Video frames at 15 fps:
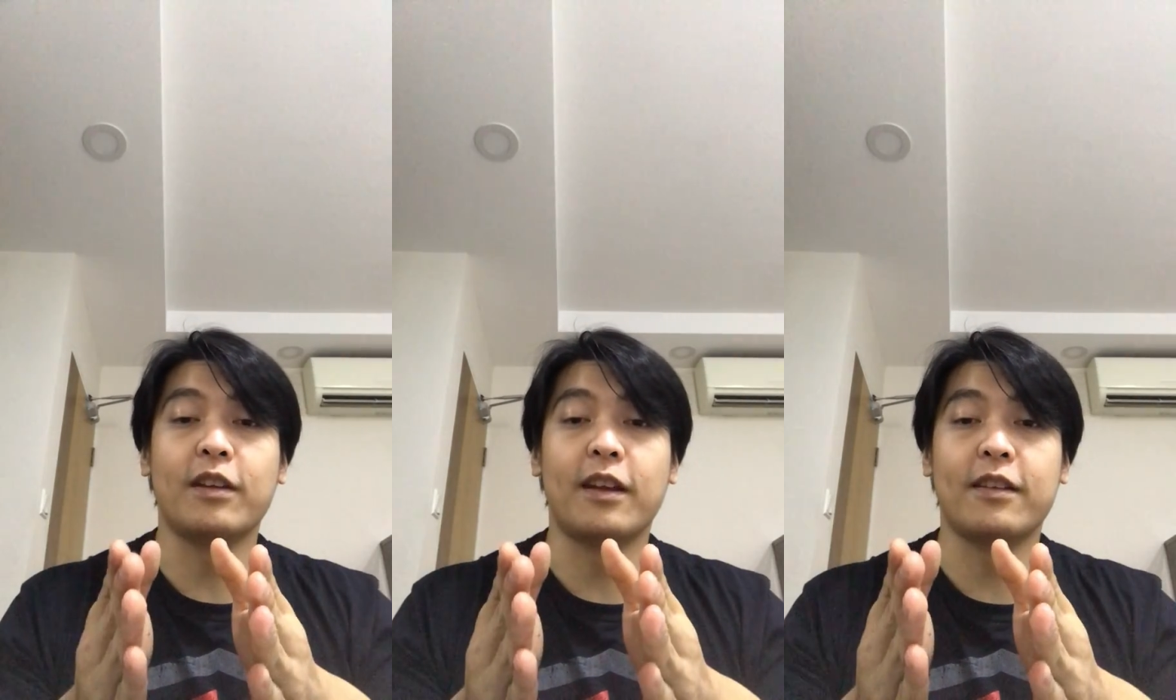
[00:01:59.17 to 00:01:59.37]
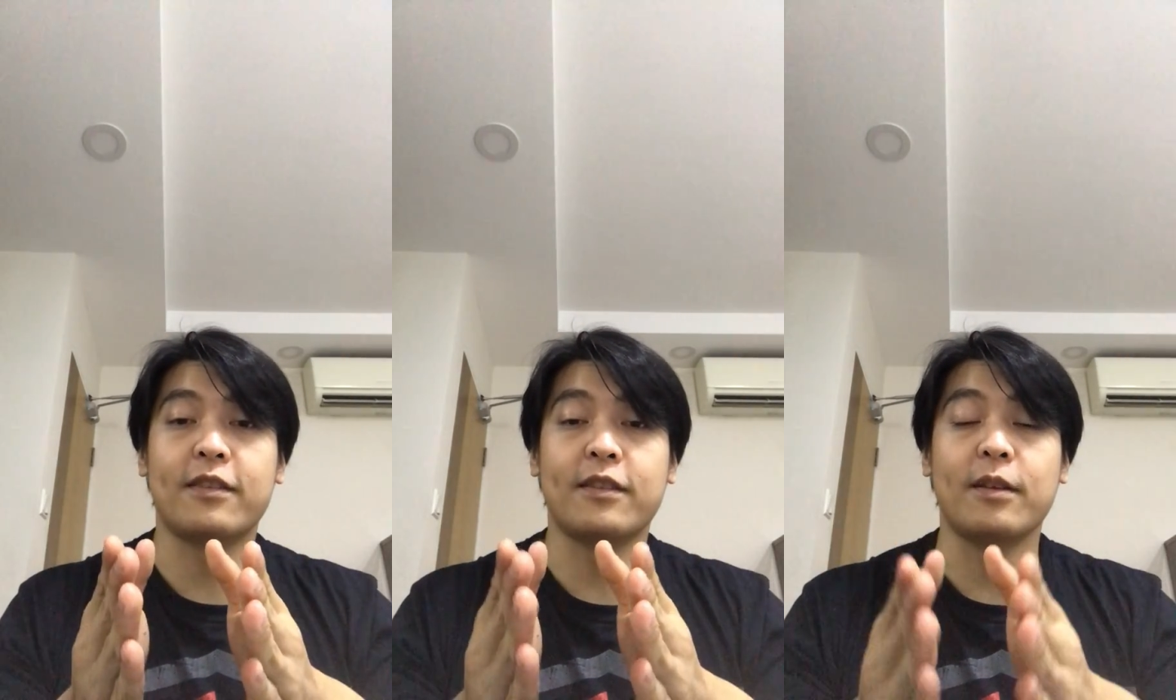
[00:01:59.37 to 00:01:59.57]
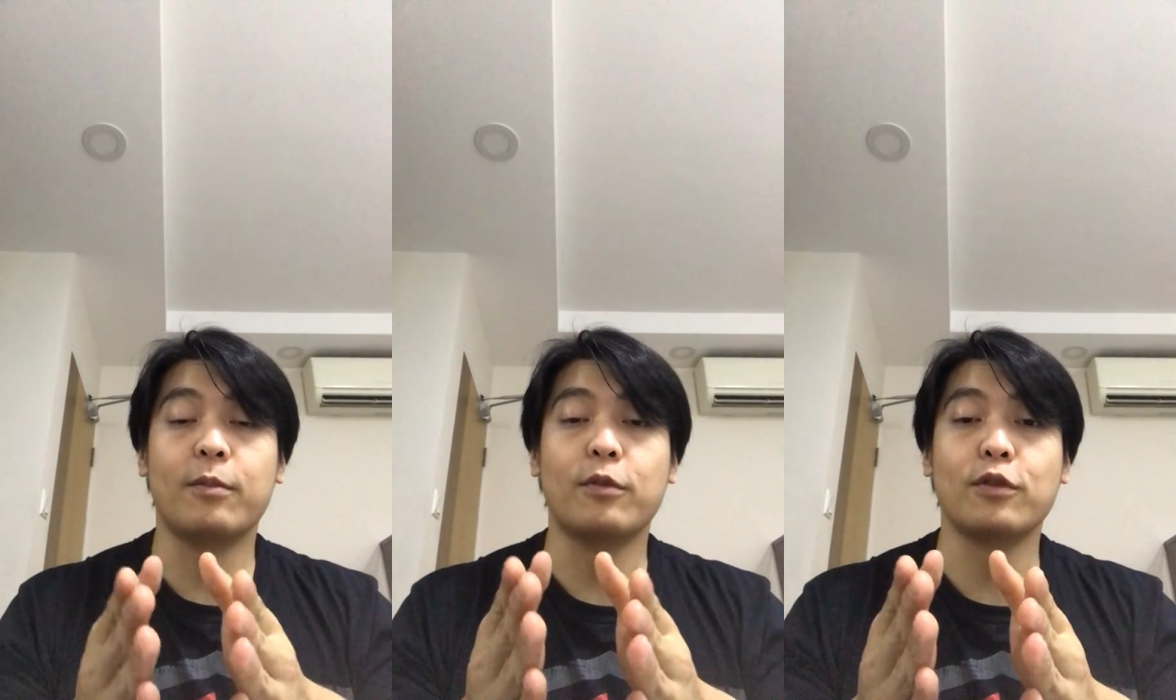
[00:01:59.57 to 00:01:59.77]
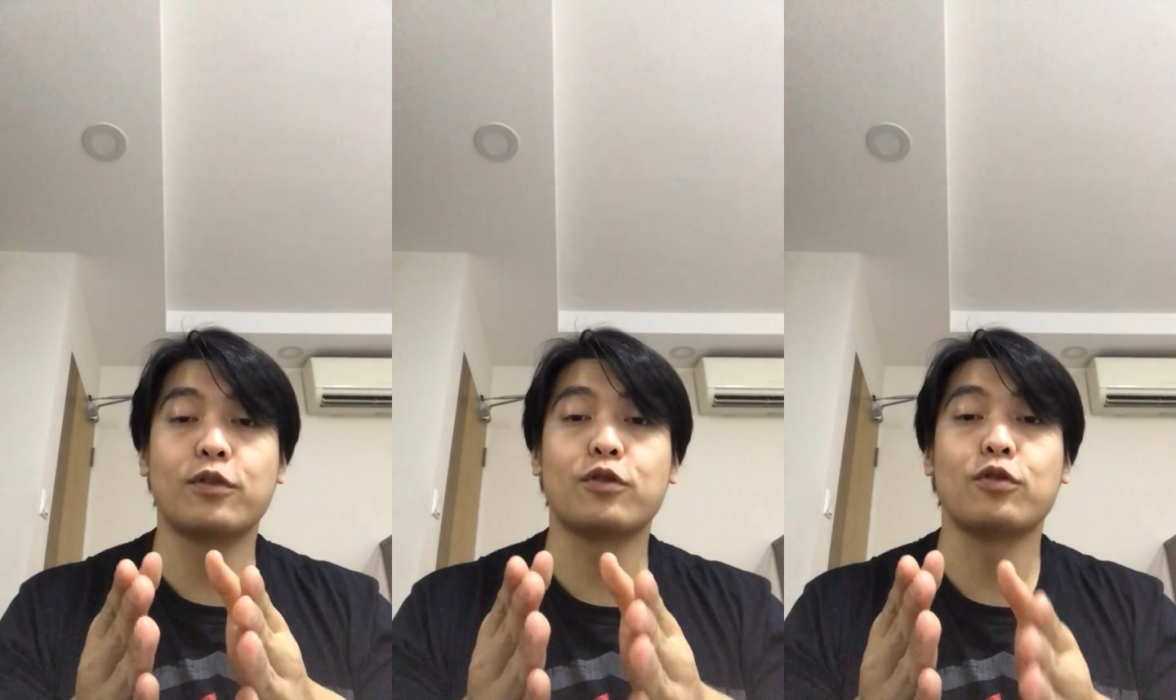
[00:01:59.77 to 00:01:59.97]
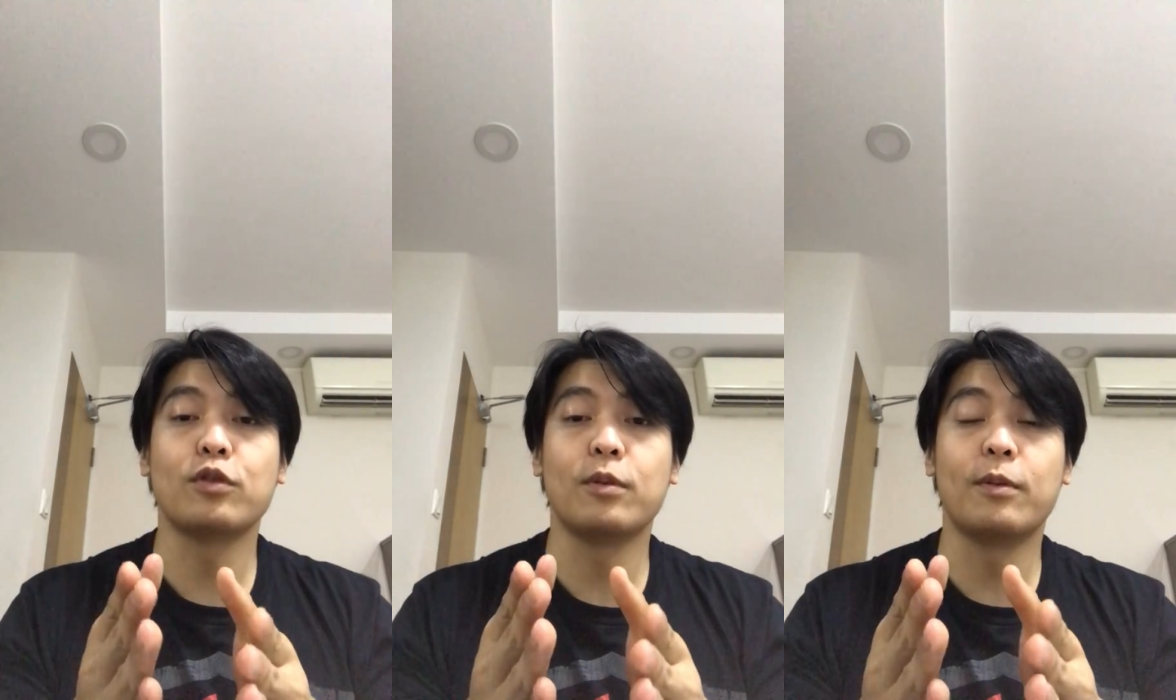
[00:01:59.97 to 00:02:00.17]
that's the
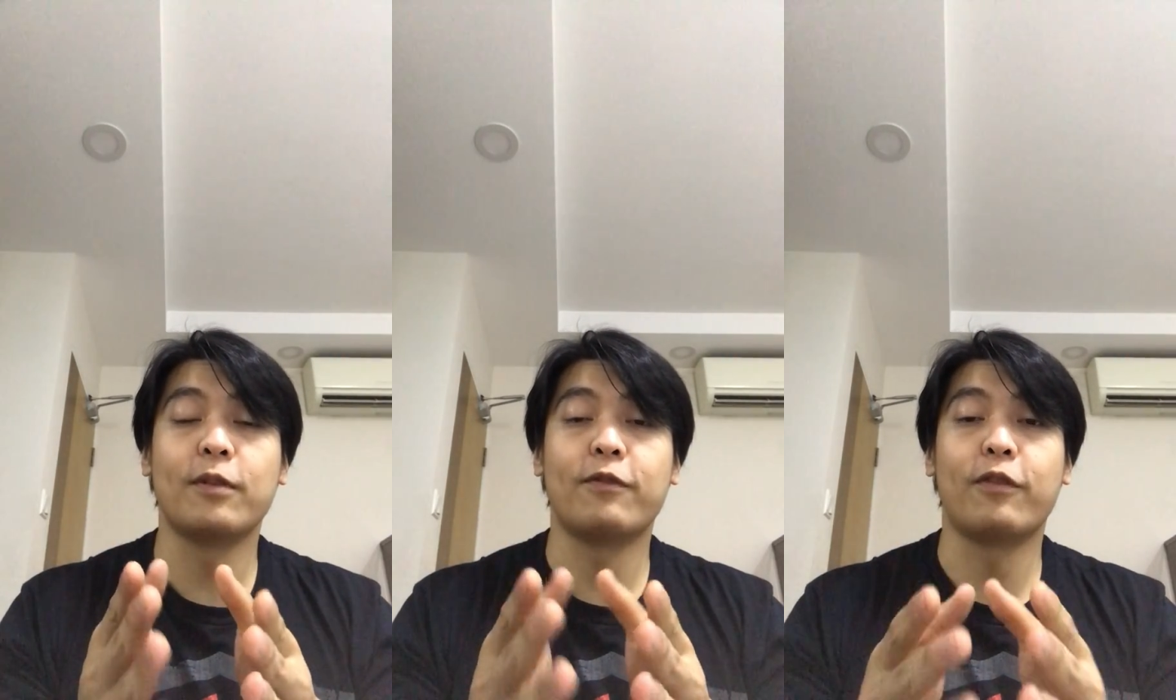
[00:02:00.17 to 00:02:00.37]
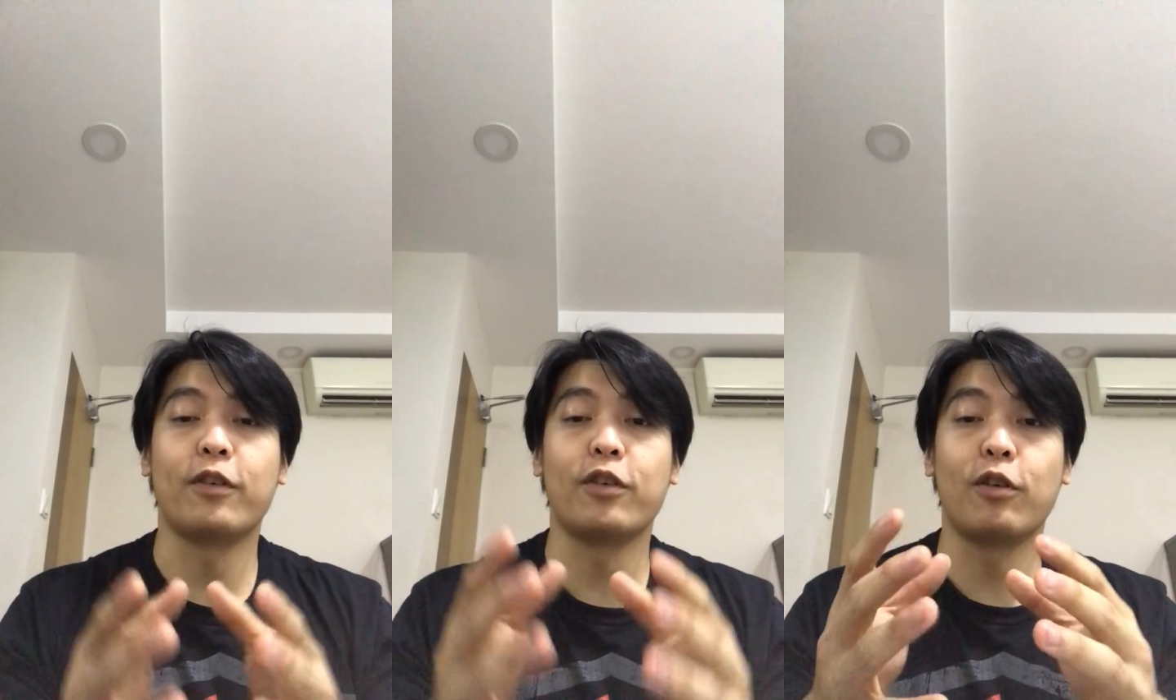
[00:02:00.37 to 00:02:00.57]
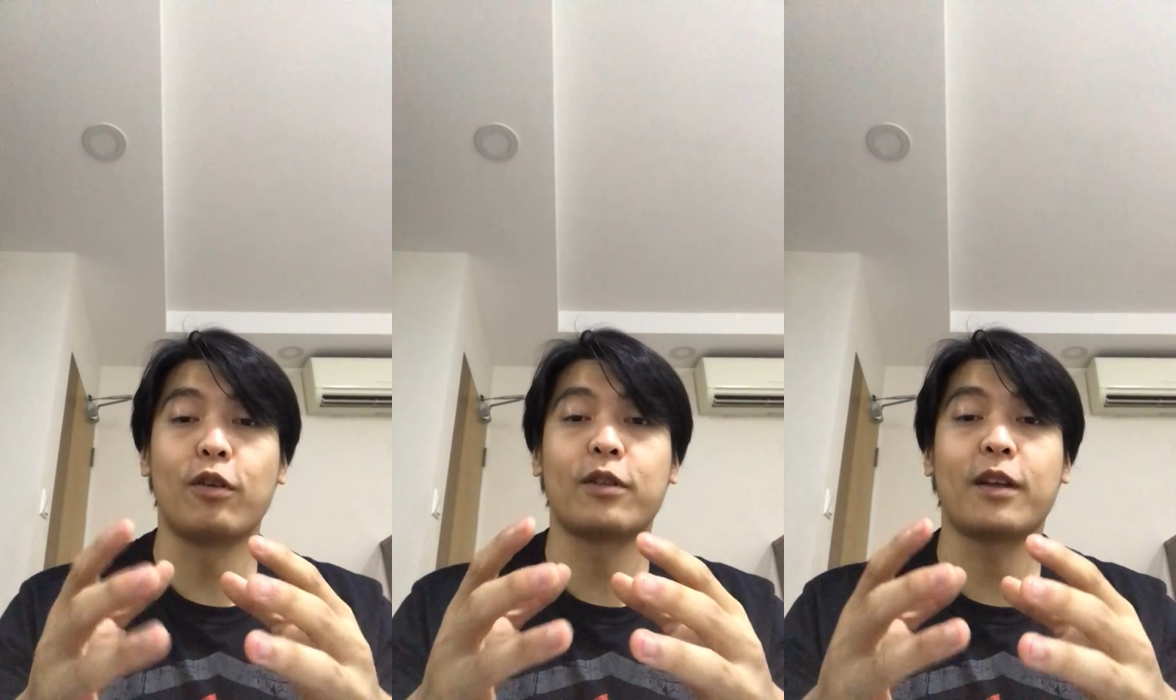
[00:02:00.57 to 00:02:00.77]
most suitable for your